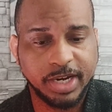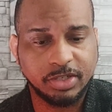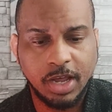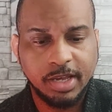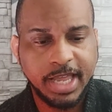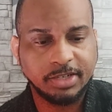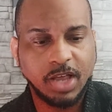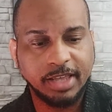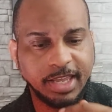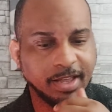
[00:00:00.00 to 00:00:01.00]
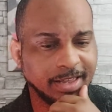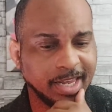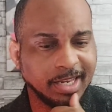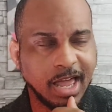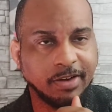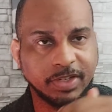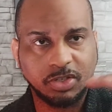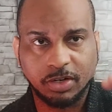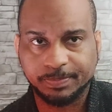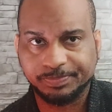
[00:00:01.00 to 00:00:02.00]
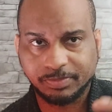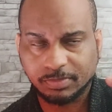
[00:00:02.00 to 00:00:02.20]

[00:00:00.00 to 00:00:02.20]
range. Yeah, so I think I think a lot of us are